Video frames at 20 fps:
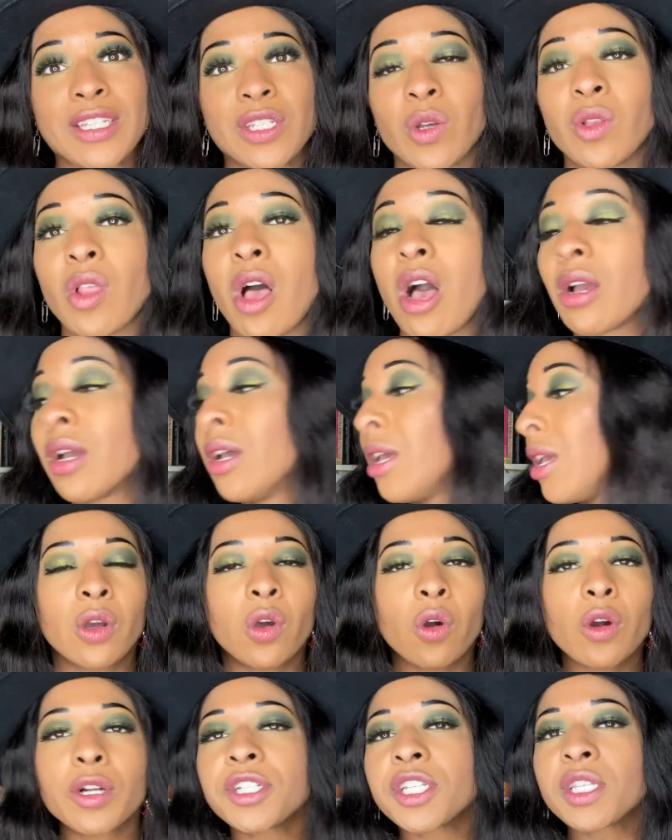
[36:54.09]
so long.
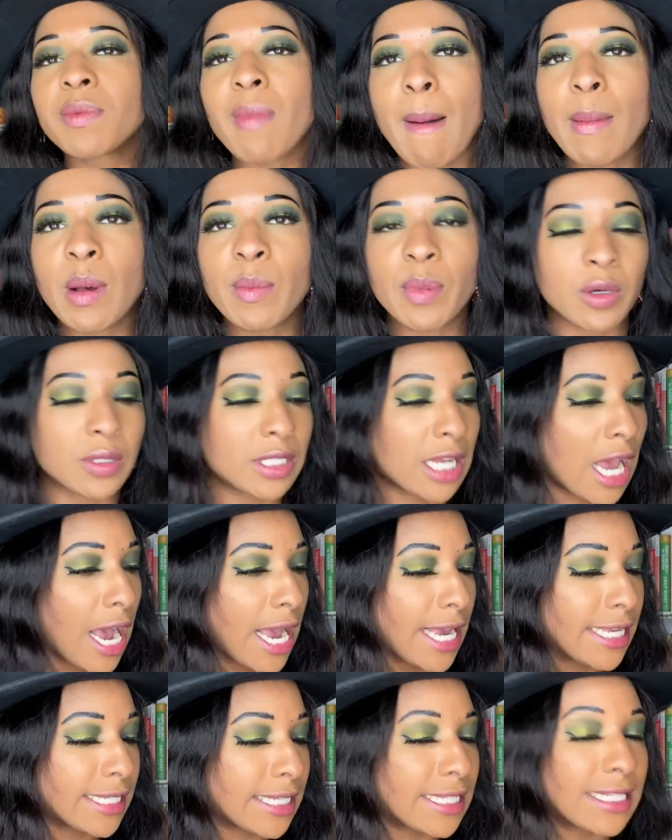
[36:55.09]
Gorgeous Mama
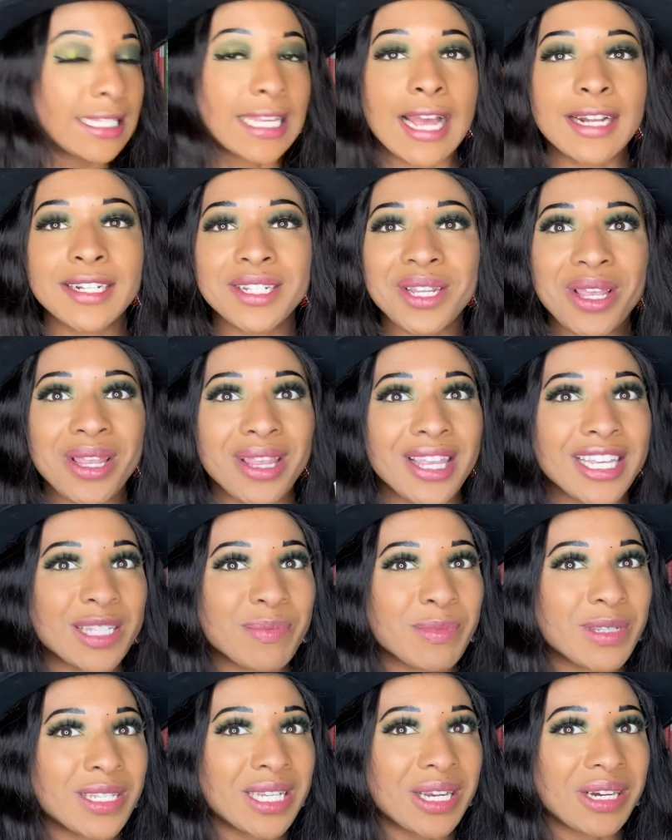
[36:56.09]
Bowties sent this
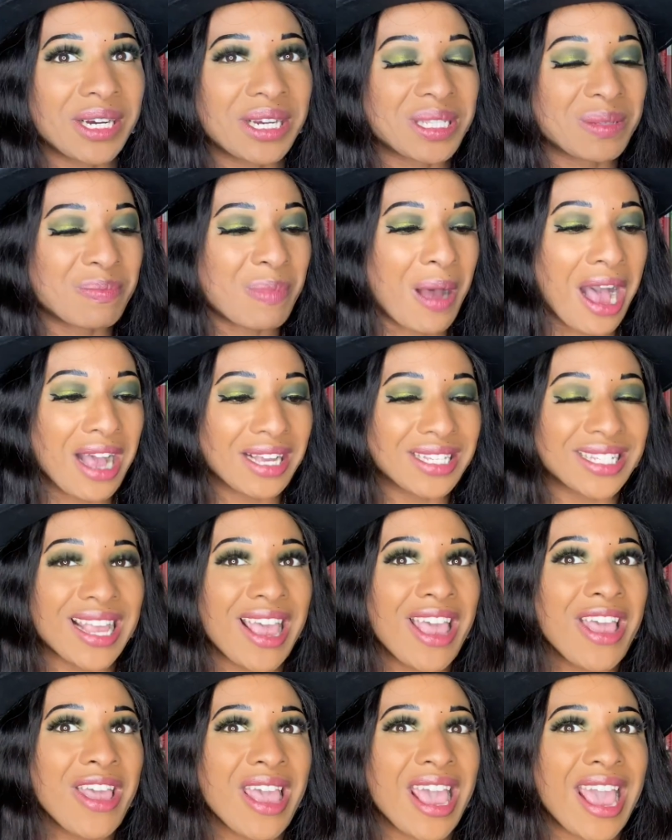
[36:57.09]
mysterious box.
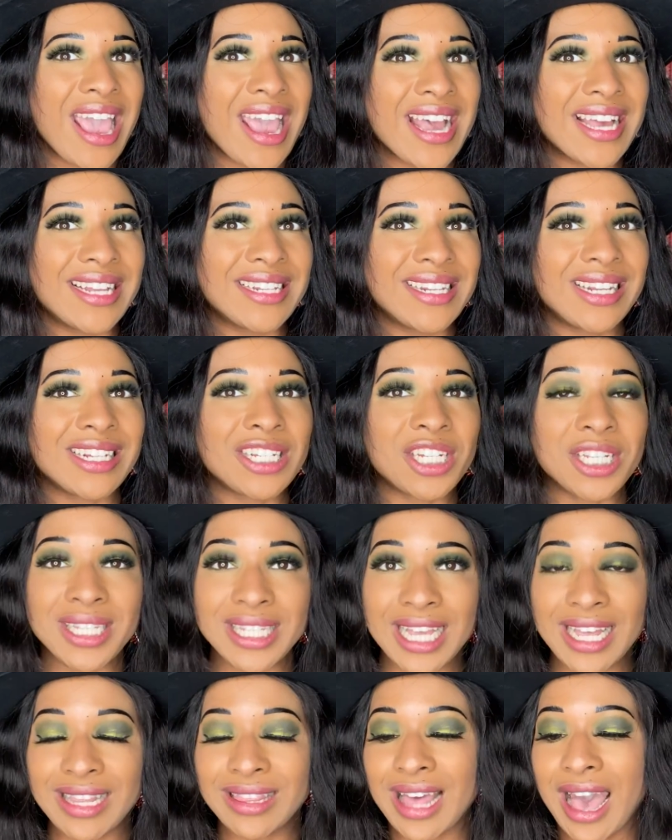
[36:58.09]
And she
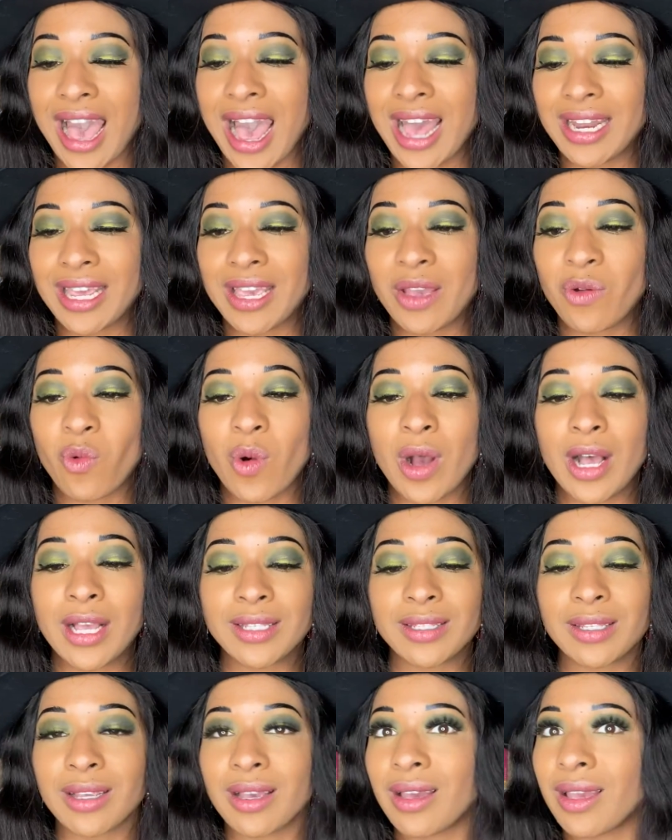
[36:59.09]
said that it
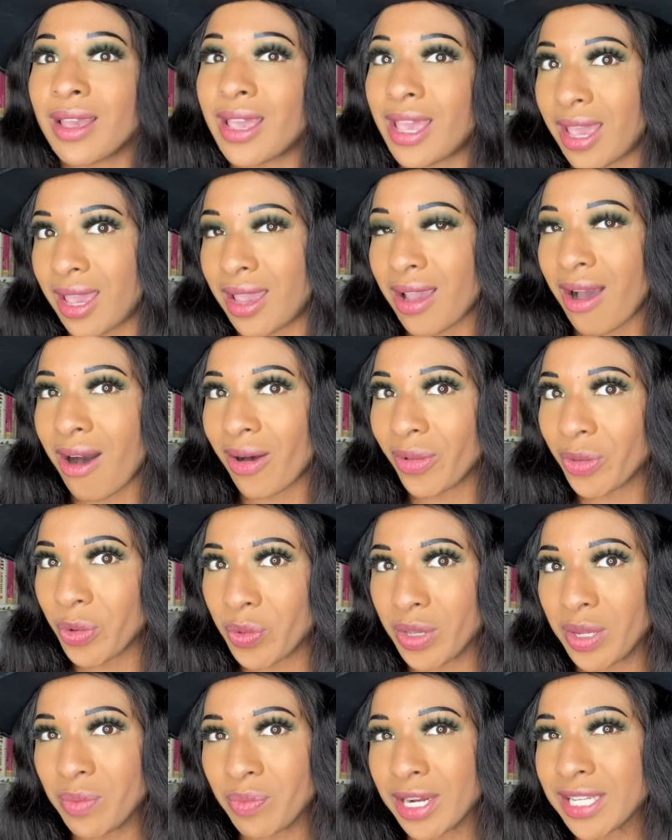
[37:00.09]
was a
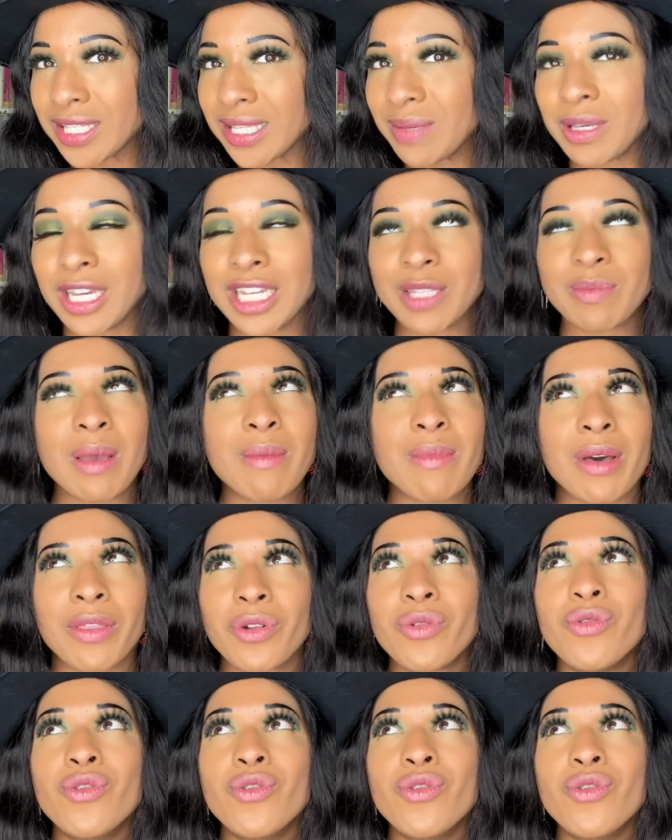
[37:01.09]
Halloween present because my mother